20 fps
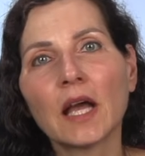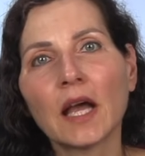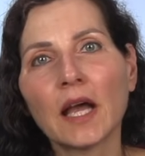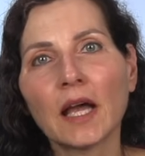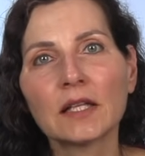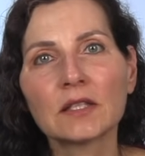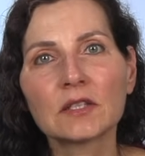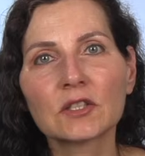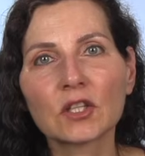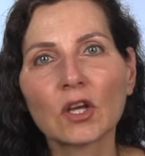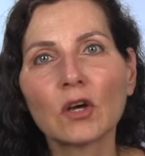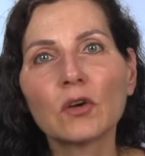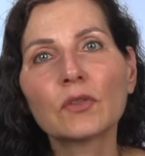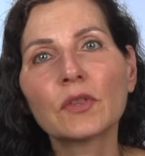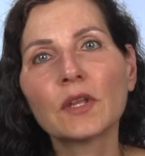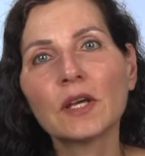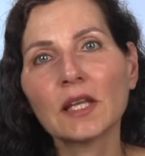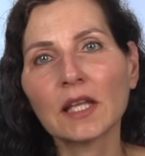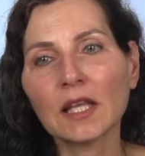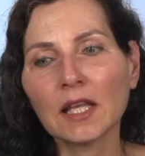And so
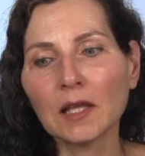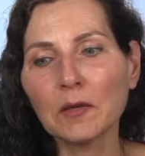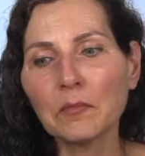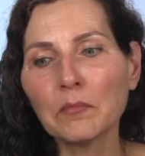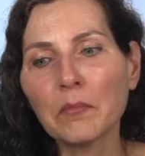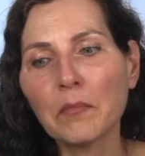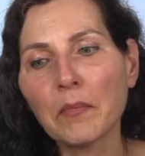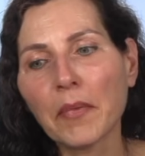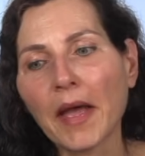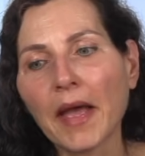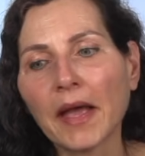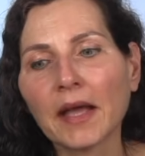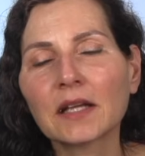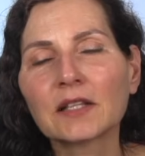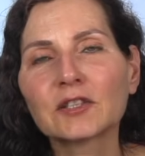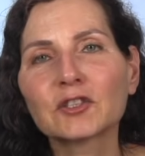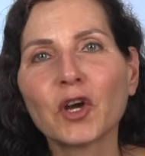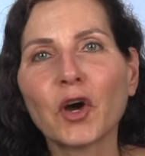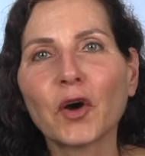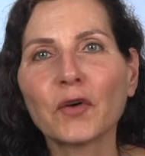the
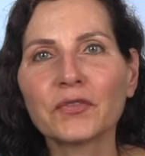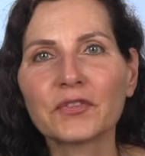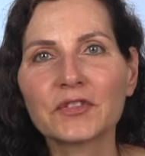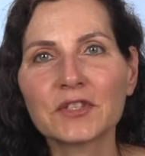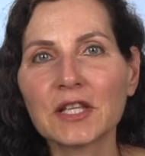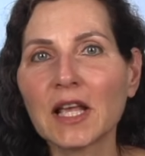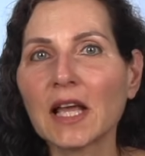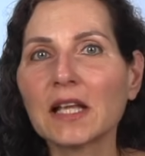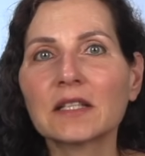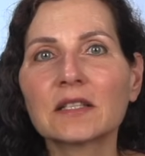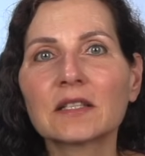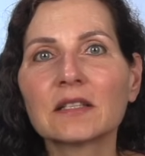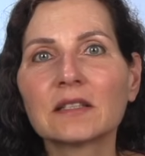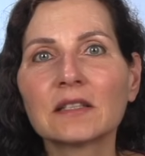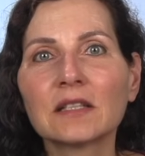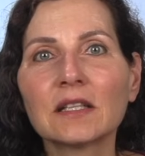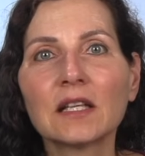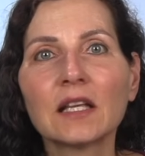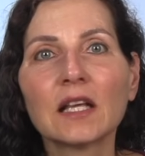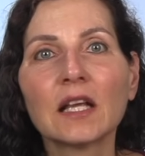impact of
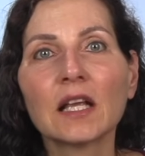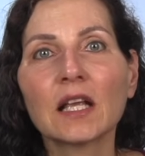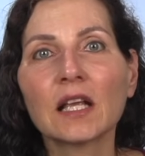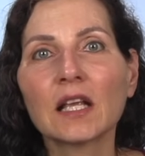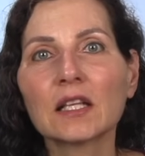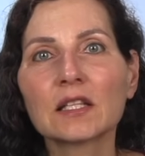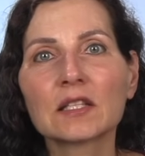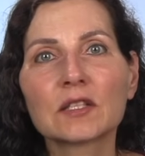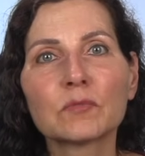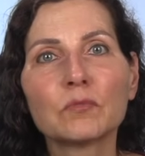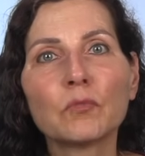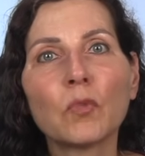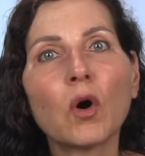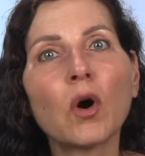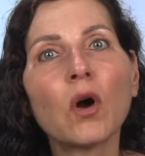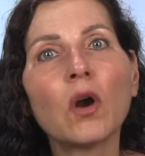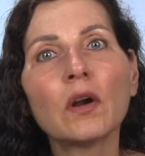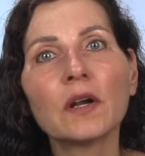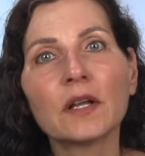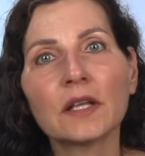Saturn is
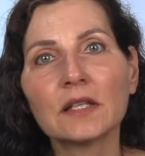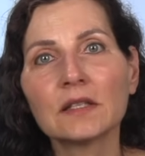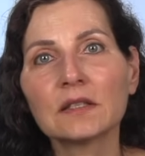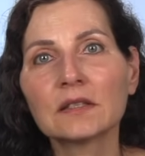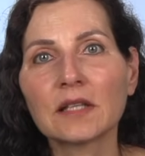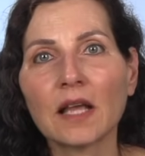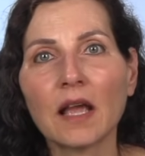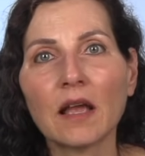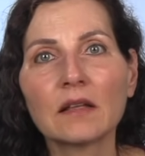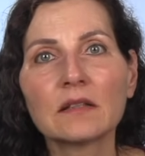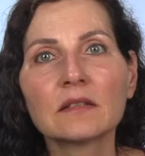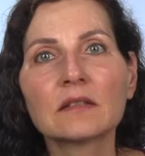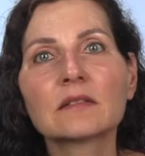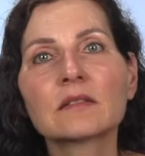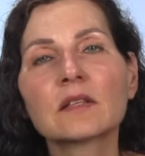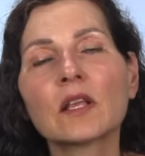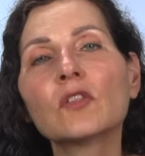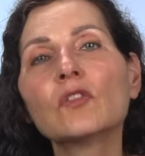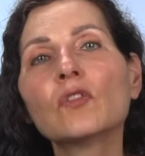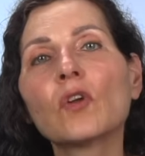more intense
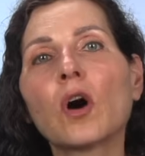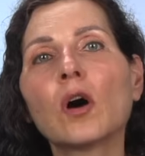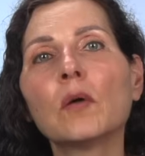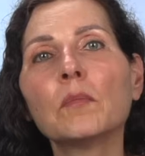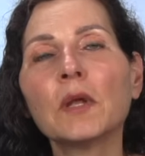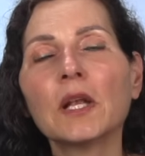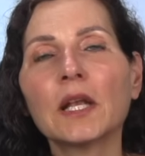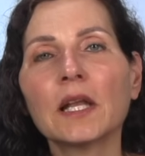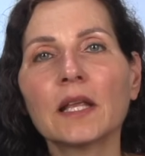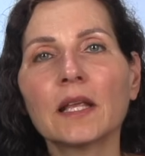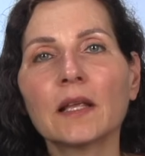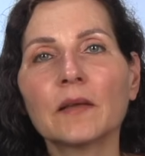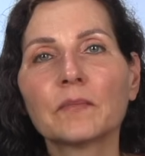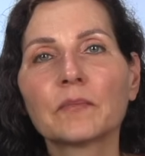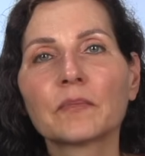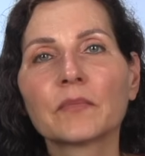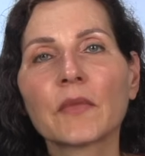than normally.